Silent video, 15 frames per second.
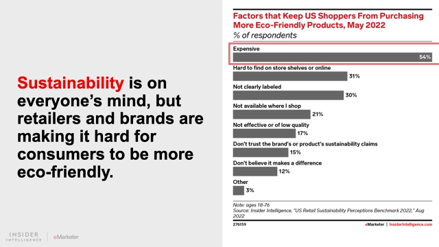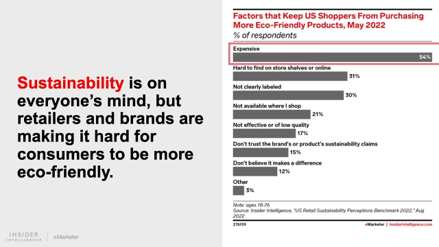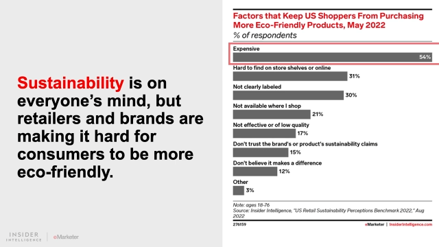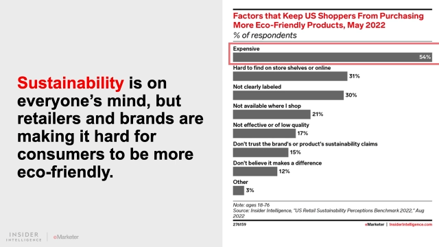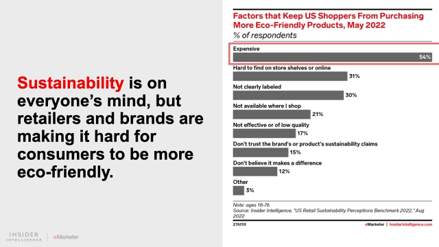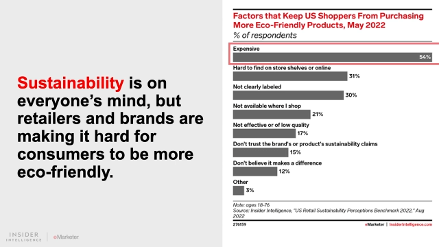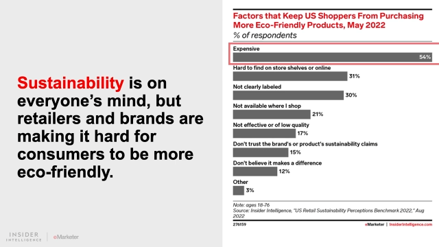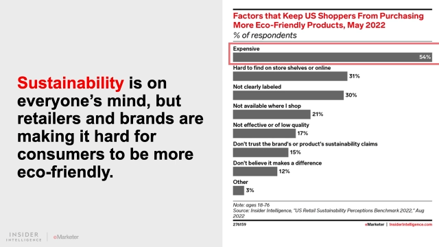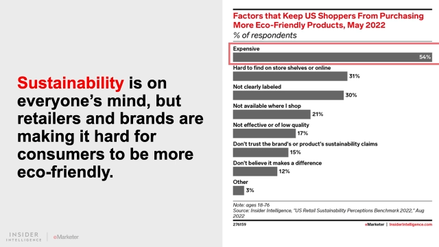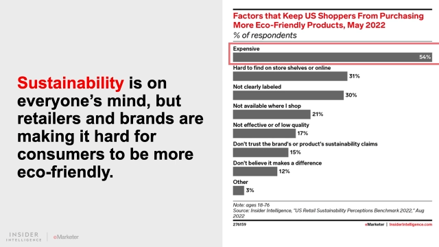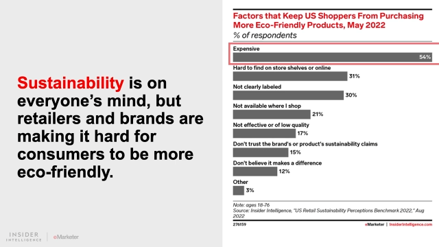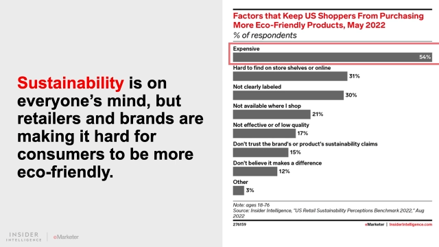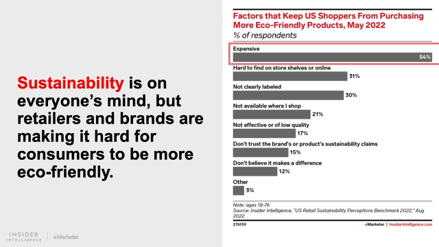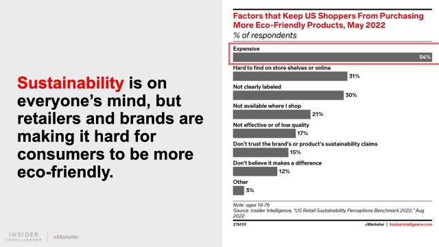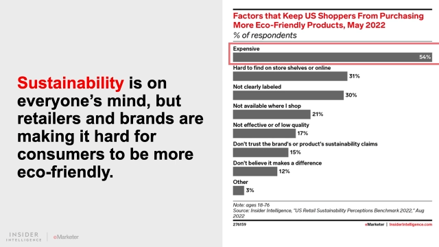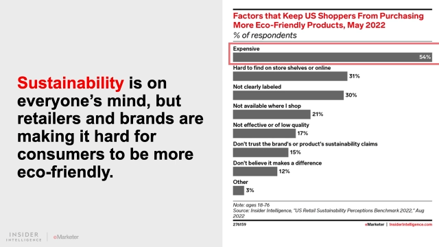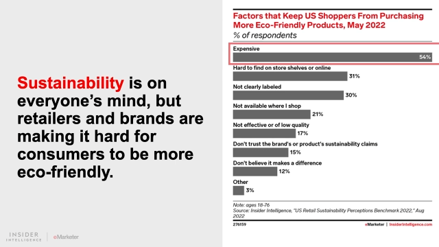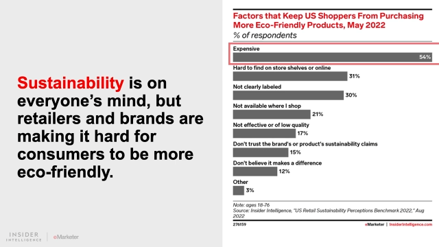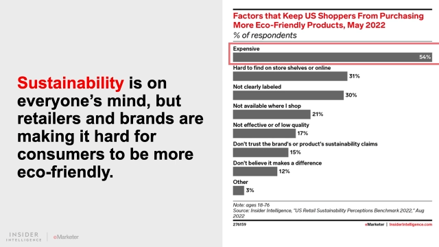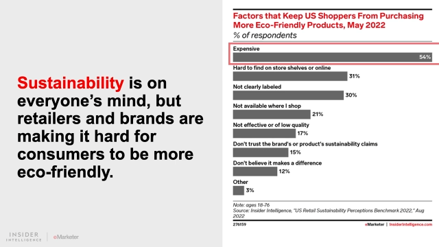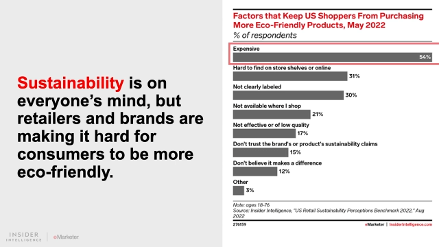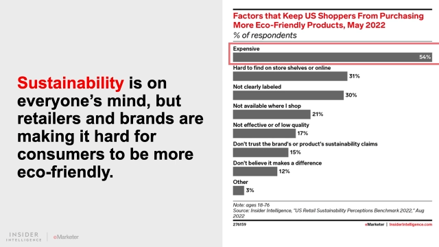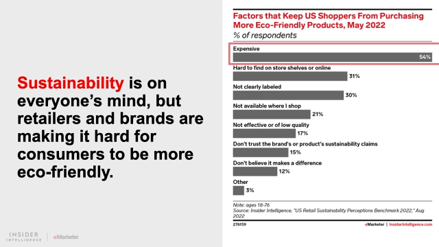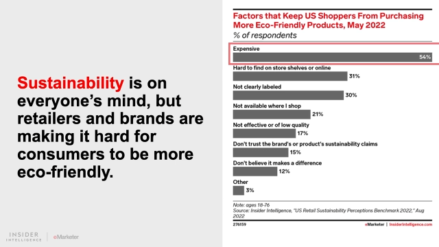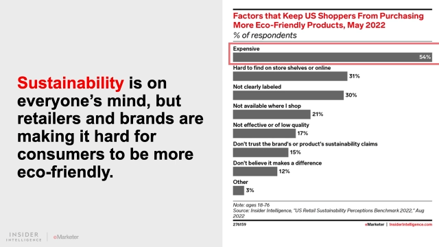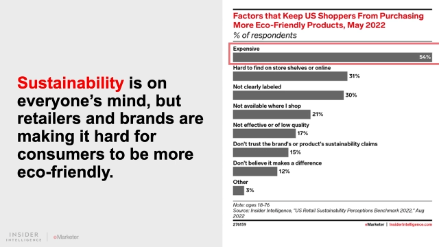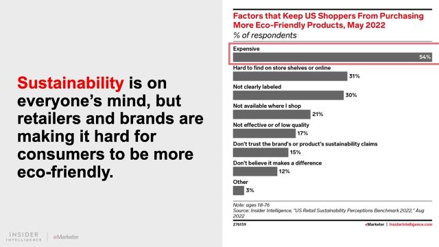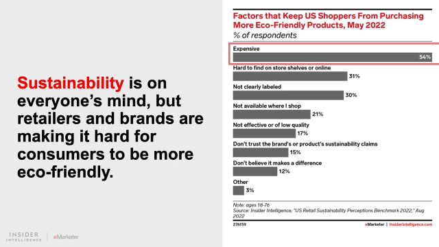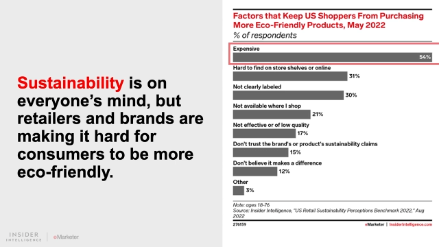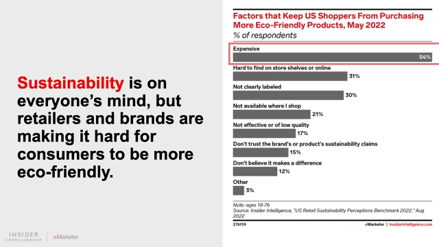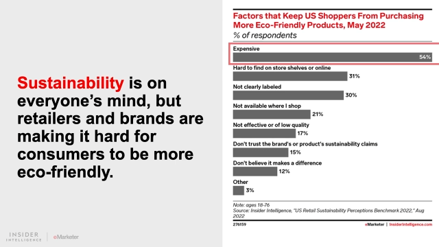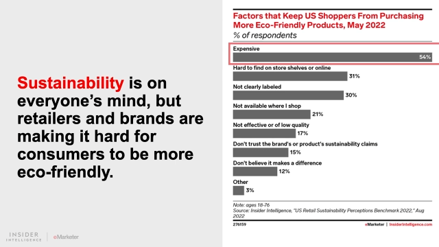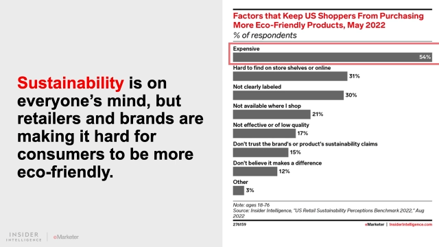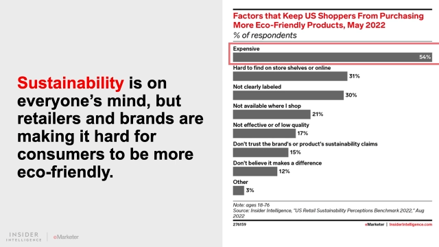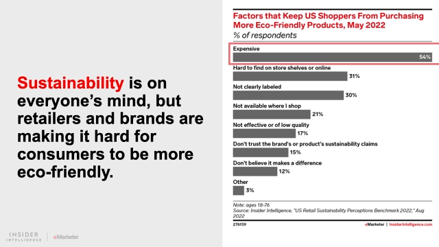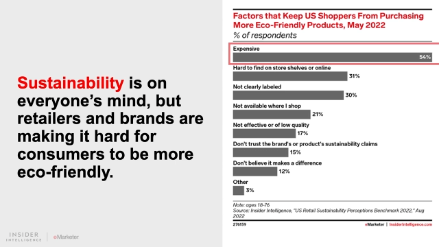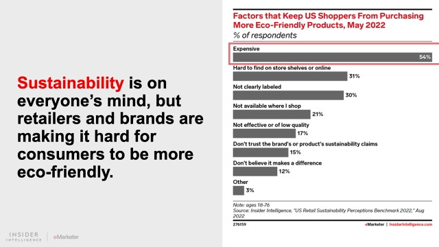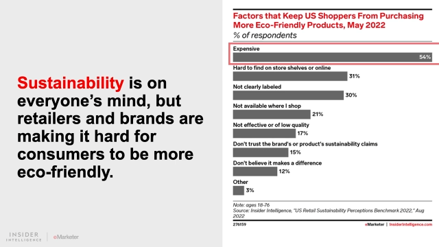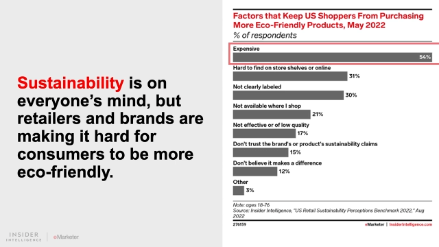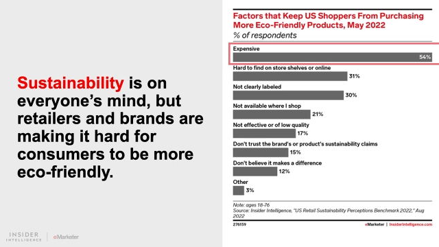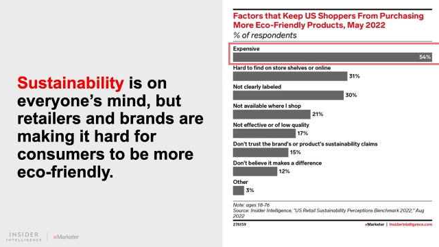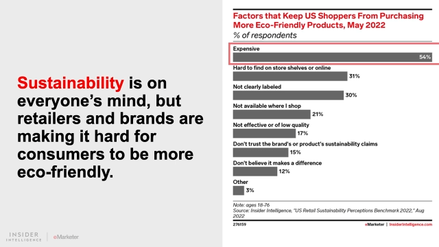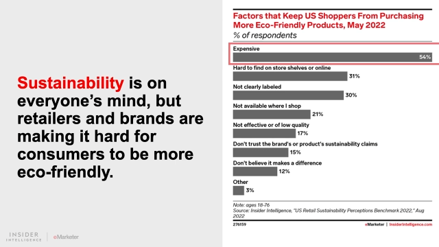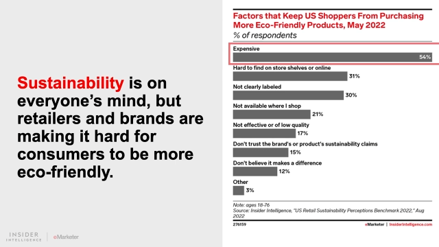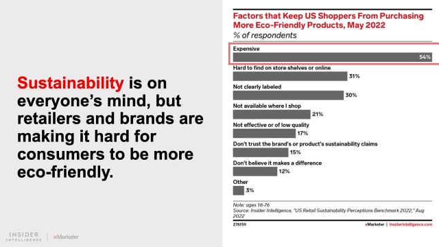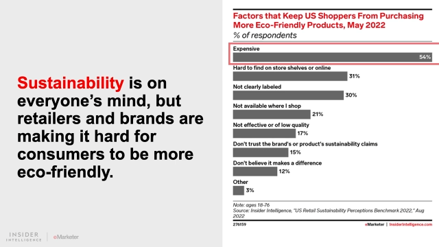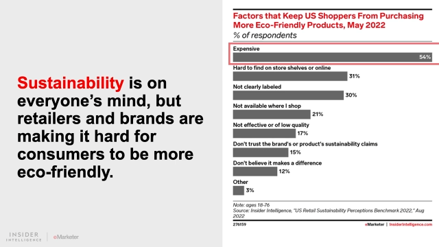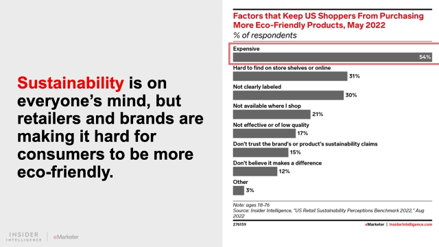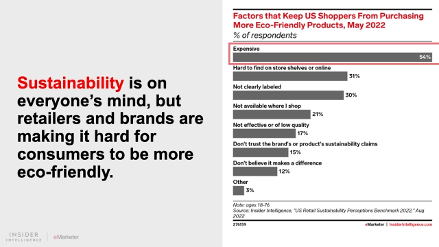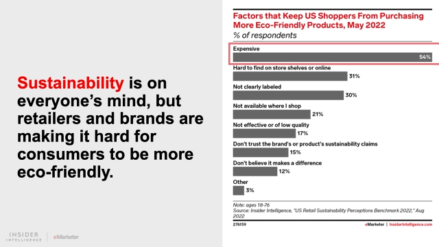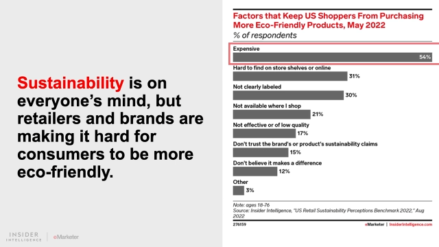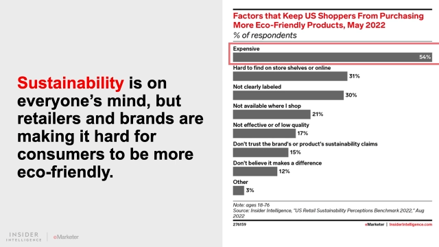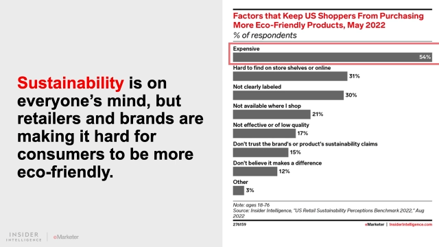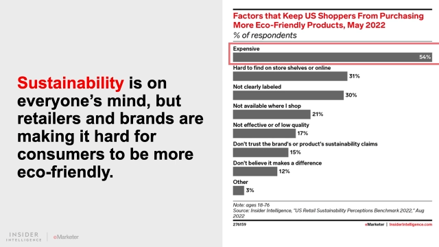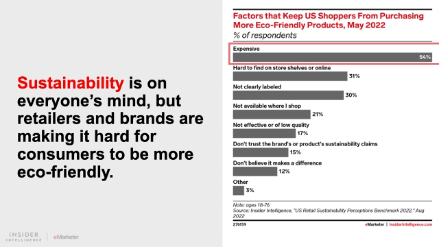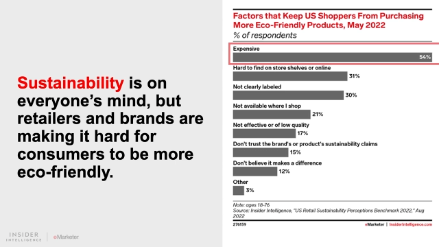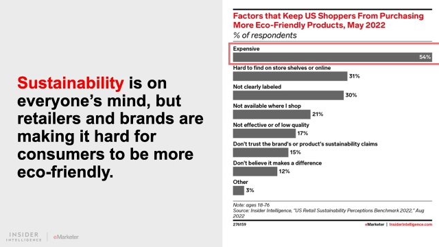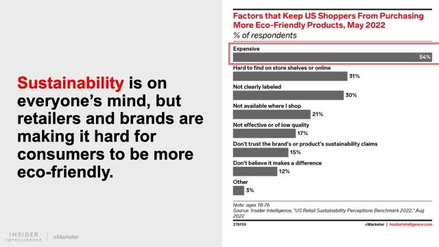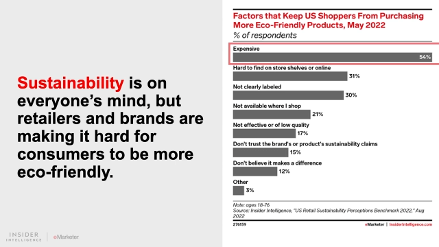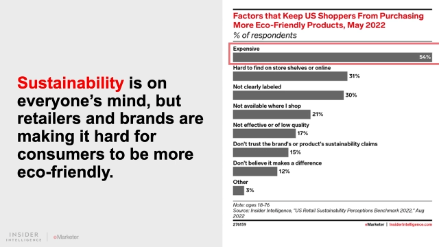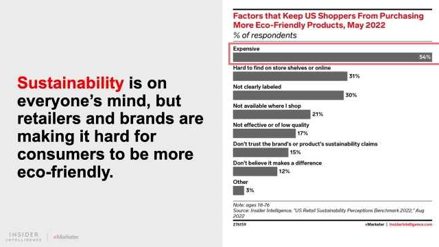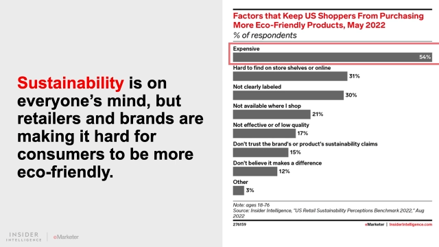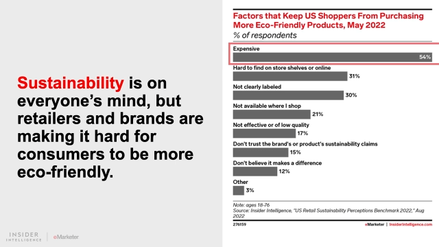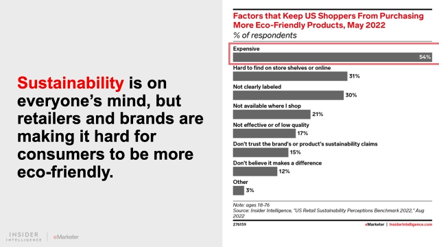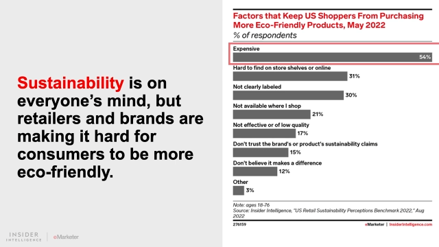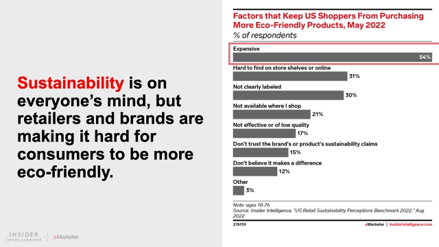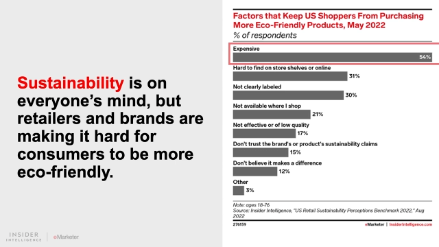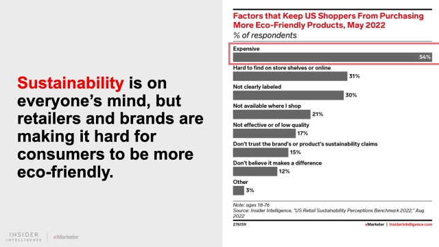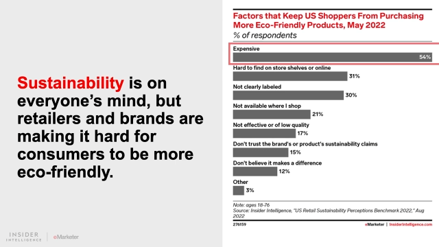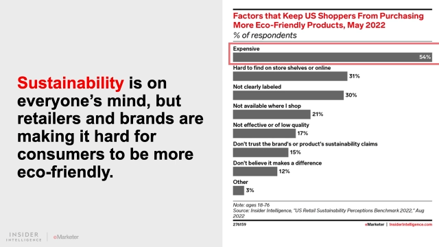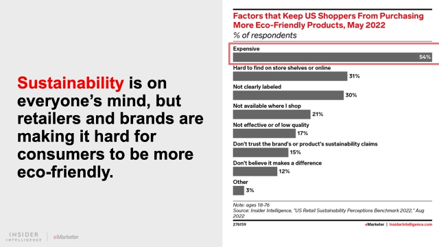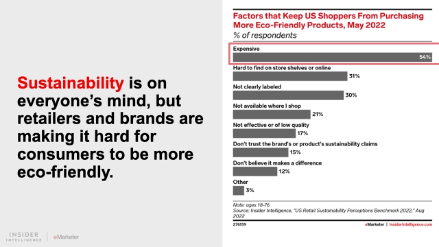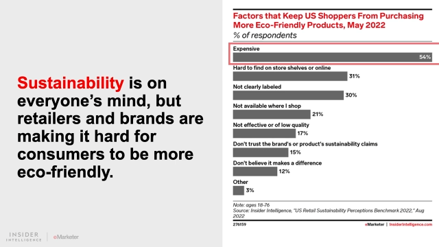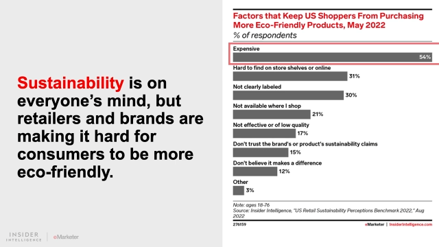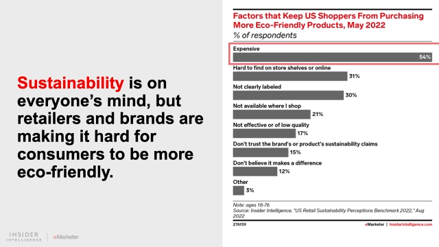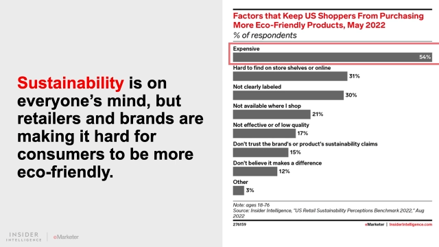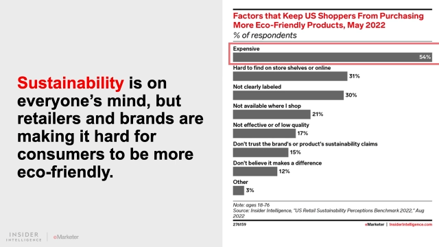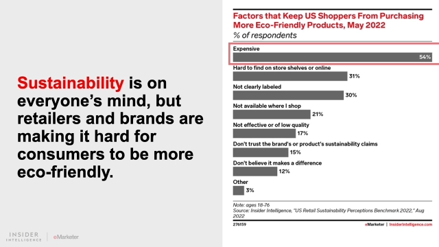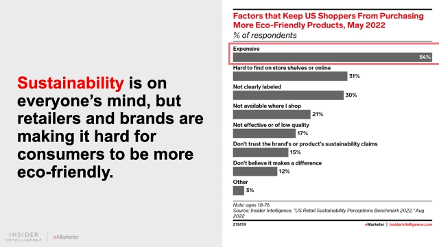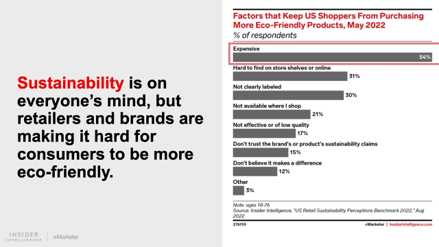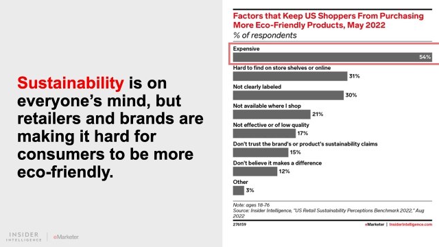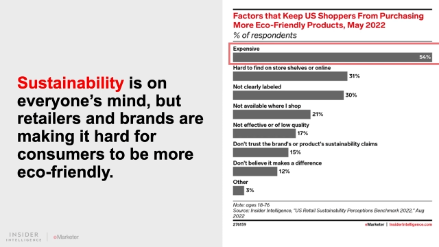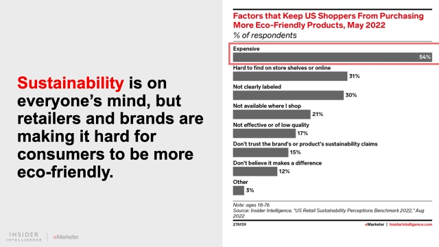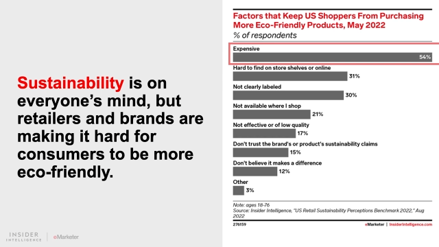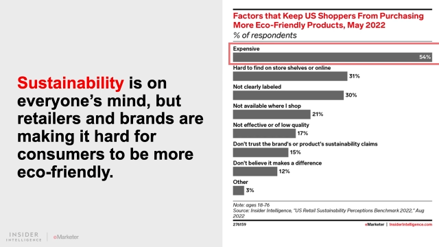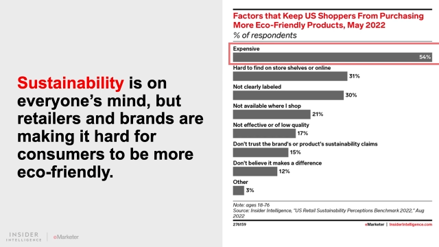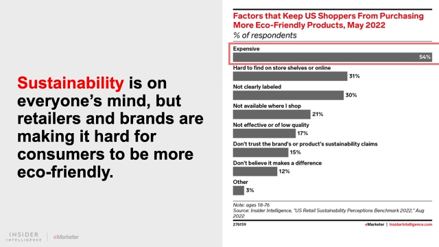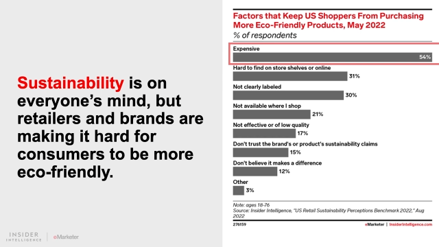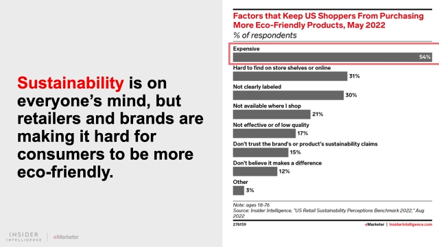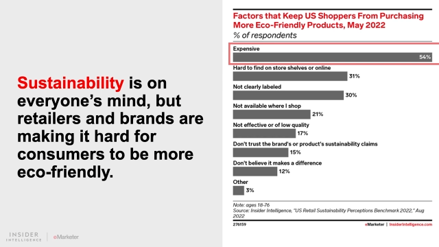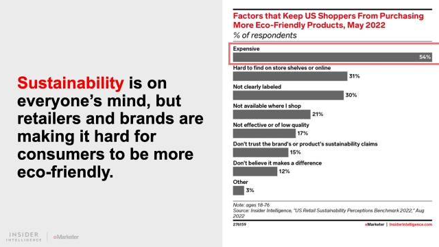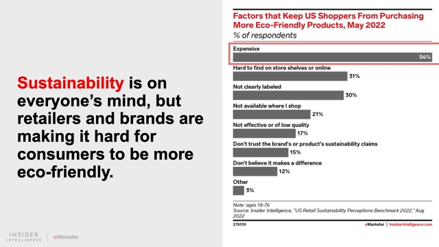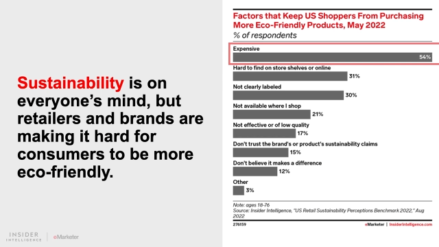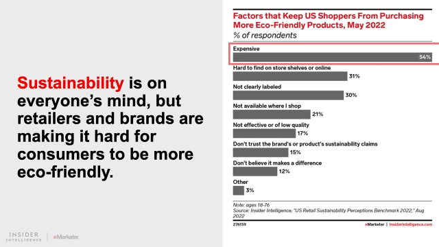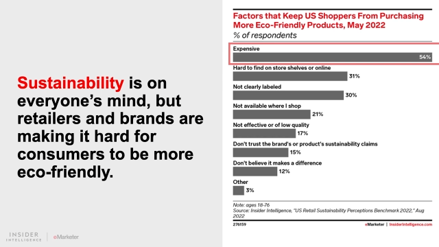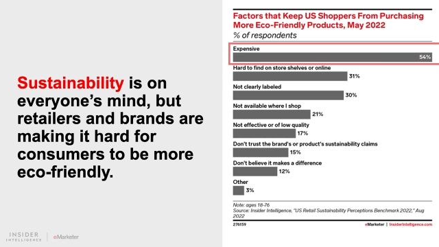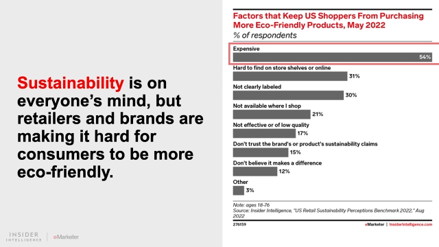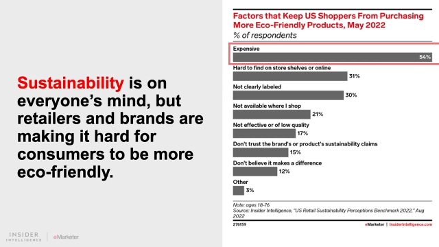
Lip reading: [unreadable: no face in view]